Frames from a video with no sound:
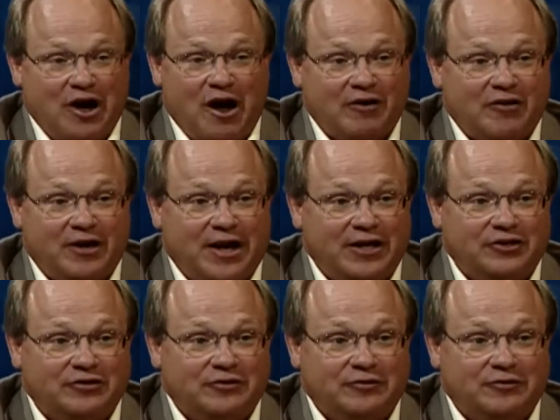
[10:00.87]

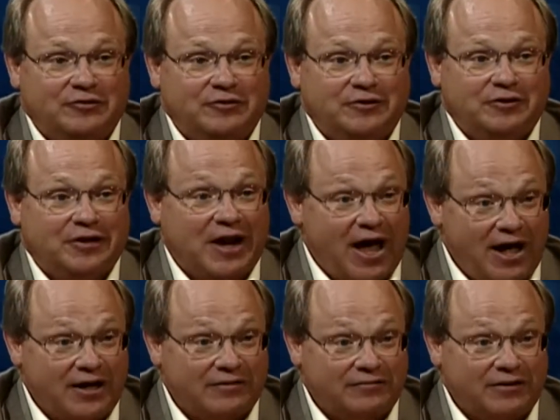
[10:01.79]
congregational
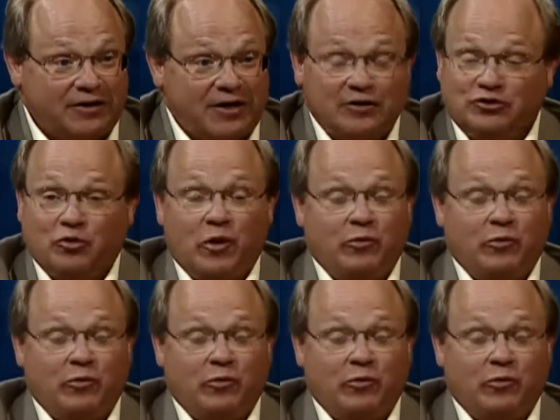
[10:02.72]
life. So